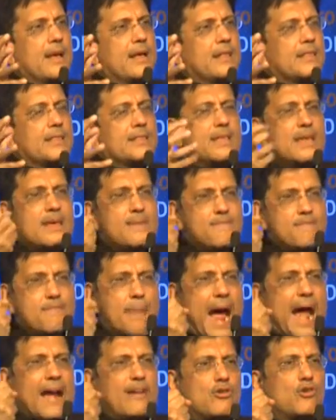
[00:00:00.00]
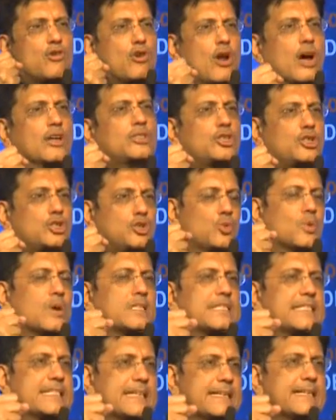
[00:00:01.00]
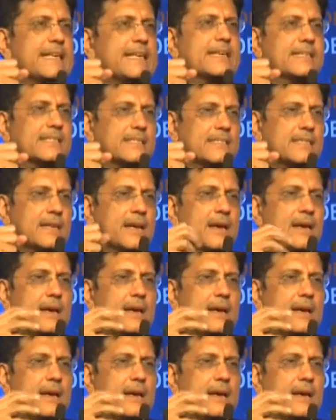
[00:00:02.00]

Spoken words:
the mad rush towards cities